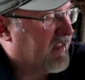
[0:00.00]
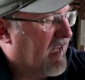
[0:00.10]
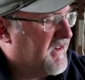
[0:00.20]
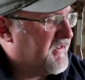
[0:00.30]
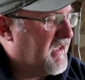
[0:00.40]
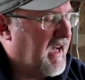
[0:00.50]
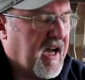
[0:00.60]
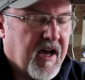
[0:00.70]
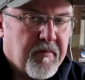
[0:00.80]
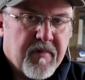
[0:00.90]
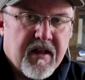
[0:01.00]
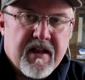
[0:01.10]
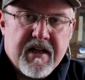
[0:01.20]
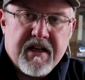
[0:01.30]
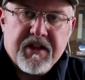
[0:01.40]
that um,
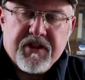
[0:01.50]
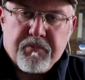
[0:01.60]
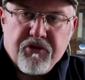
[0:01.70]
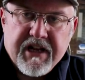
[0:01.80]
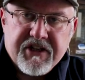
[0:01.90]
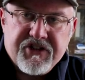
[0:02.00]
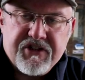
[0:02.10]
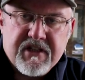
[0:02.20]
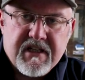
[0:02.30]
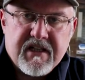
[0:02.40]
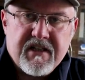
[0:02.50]
the breech